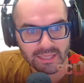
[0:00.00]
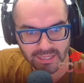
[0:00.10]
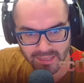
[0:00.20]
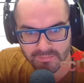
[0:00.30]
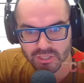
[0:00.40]

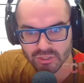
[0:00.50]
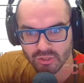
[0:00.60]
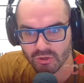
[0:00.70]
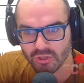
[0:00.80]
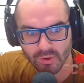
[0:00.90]
Let me
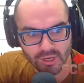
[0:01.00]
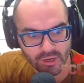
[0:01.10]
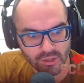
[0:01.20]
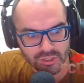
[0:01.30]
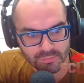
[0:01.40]
show you why
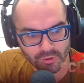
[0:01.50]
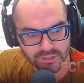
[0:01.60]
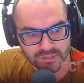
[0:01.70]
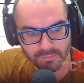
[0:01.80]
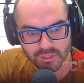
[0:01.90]
College Board
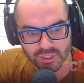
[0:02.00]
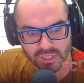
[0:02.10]
is a bunch of